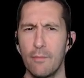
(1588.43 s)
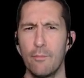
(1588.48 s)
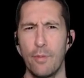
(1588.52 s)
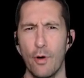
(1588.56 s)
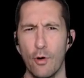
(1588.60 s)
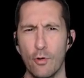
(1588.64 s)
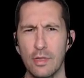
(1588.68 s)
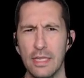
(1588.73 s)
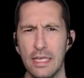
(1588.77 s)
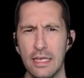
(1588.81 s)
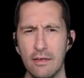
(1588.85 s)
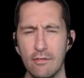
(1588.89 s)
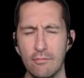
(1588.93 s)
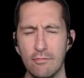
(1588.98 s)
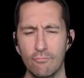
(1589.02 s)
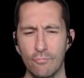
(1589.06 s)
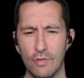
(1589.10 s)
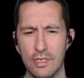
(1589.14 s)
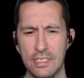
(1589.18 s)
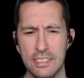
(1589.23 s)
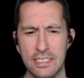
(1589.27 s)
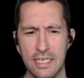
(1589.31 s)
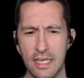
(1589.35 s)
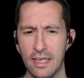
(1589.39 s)
Bowling?
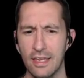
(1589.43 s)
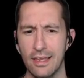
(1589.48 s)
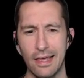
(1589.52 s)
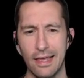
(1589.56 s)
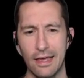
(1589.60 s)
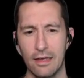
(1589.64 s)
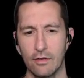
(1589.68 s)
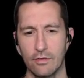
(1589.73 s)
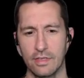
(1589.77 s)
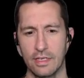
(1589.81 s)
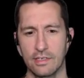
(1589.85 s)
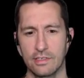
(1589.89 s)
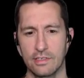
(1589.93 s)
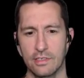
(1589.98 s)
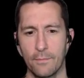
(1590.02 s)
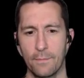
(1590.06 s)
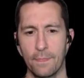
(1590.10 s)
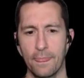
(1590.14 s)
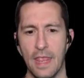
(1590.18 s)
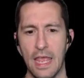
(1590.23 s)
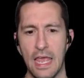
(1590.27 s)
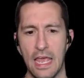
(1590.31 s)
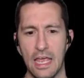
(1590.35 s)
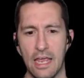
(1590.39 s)
Risk-taking? I don't think so.
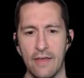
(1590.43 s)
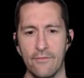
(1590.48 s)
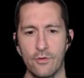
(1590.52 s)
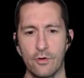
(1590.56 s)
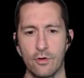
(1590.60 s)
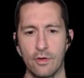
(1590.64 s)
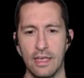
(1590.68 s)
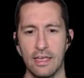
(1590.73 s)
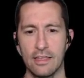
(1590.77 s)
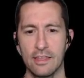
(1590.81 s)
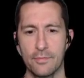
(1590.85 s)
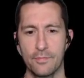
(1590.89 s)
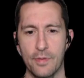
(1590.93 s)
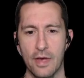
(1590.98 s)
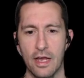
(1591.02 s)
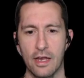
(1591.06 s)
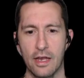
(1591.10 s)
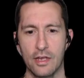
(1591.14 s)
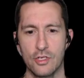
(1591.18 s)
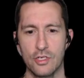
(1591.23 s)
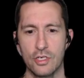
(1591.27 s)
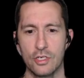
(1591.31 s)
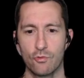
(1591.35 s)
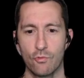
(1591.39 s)
If you hit the
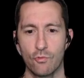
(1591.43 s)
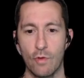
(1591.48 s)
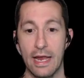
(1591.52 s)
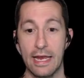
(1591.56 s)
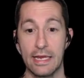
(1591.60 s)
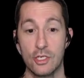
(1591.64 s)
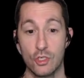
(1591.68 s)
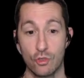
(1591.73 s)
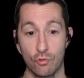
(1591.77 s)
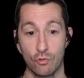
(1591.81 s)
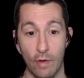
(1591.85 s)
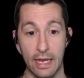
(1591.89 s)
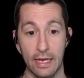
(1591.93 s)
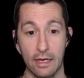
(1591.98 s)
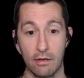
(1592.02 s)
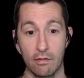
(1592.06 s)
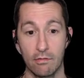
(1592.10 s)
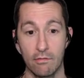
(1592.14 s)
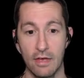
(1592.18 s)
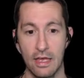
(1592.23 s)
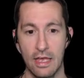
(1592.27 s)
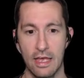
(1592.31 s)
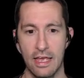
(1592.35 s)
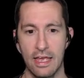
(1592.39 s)
pocket just right, strike.
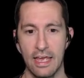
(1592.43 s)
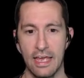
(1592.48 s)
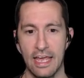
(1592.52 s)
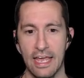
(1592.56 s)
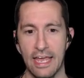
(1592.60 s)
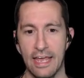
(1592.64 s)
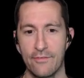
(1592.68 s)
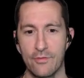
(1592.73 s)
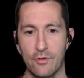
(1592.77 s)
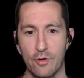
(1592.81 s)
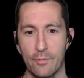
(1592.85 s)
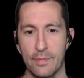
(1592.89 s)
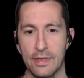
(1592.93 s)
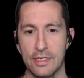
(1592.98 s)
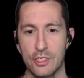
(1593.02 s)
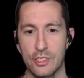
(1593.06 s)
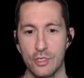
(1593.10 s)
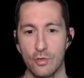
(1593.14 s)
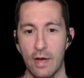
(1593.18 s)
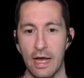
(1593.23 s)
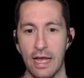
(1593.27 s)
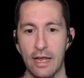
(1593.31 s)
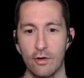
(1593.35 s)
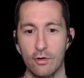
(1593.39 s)
If you're a bit
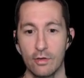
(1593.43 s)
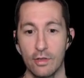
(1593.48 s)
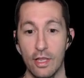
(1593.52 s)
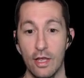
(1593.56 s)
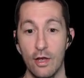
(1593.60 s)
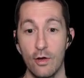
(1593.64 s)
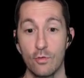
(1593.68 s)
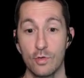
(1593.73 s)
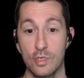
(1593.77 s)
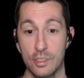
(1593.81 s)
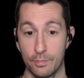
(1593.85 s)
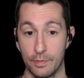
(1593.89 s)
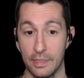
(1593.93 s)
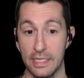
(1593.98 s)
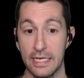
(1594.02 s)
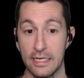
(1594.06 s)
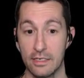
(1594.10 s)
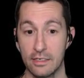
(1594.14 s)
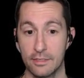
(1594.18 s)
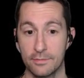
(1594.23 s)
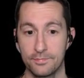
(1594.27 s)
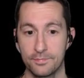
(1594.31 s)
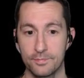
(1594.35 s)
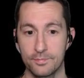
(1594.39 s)
too high or low,
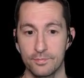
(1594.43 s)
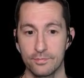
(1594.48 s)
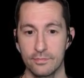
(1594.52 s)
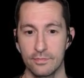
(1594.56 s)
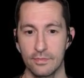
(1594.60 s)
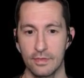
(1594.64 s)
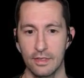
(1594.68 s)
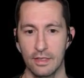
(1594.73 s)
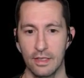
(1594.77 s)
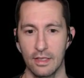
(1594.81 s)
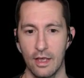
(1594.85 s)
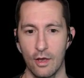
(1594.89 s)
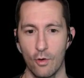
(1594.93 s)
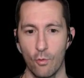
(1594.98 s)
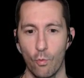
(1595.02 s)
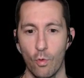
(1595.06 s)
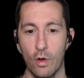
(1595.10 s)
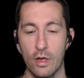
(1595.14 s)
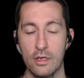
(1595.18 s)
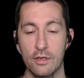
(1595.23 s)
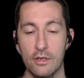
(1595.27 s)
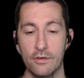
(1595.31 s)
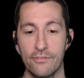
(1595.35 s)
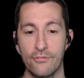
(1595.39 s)
split.
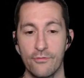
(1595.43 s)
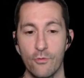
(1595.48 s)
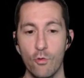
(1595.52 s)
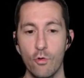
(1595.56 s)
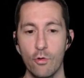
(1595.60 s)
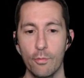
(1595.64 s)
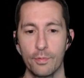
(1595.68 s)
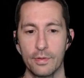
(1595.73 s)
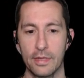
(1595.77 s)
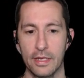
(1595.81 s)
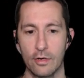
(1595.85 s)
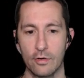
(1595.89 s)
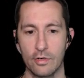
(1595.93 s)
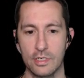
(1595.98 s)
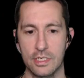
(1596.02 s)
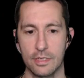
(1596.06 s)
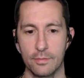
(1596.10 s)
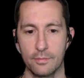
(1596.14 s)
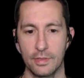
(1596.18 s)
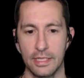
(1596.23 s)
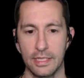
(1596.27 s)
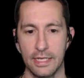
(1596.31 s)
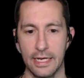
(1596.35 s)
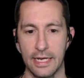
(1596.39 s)
1 to 4 players
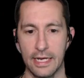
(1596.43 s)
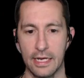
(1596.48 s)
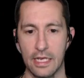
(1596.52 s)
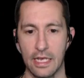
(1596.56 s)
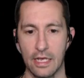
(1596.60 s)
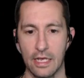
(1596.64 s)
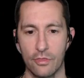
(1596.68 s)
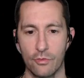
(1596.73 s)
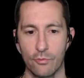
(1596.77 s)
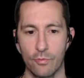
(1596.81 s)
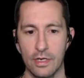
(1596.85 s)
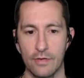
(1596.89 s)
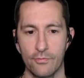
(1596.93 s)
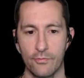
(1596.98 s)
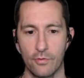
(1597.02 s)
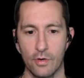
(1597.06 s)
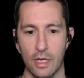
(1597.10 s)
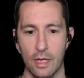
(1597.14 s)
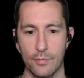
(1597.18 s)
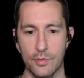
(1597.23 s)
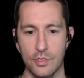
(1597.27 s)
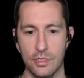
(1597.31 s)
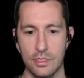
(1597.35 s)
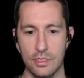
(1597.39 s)
can play, and you got 3
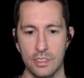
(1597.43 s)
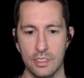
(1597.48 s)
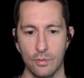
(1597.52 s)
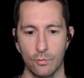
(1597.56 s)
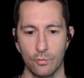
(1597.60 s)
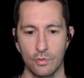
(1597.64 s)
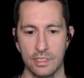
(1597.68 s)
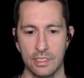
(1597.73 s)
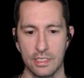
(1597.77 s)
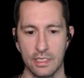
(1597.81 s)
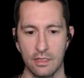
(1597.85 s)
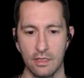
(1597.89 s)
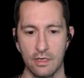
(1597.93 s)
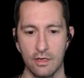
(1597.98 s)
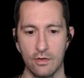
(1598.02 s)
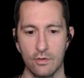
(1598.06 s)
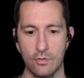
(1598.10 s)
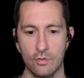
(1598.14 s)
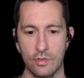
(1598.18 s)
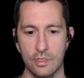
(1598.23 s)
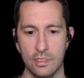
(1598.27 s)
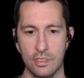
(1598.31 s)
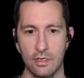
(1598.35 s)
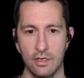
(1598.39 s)
different options, and we'll see
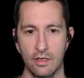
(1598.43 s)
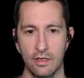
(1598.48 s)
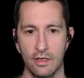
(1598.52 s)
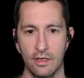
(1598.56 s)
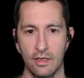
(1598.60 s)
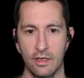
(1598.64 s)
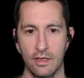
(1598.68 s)
those.